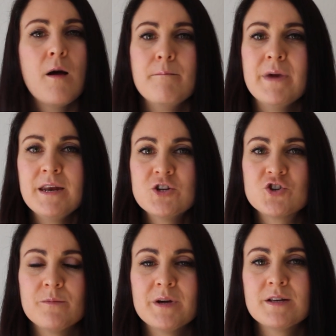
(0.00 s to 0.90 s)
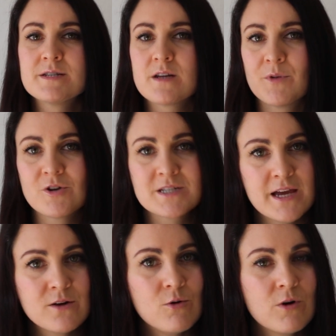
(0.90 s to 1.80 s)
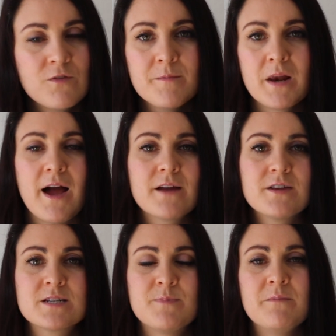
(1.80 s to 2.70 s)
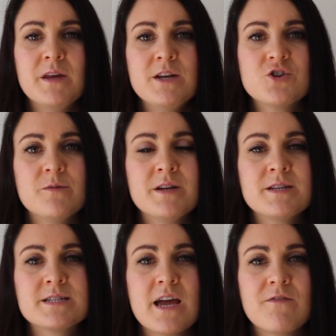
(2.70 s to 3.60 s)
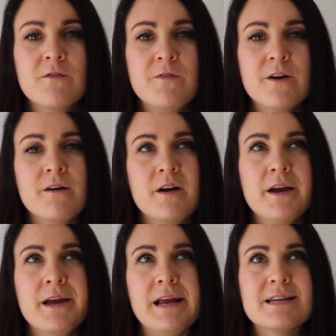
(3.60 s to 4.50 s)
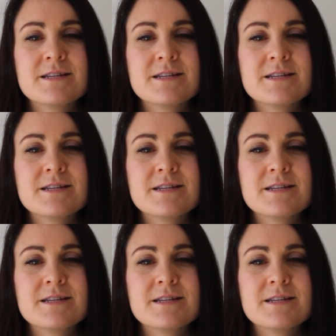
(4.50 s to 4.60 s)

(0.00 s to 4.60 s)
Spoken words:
Many Germans, I'm not saying all of them are like this, but many Germans have a very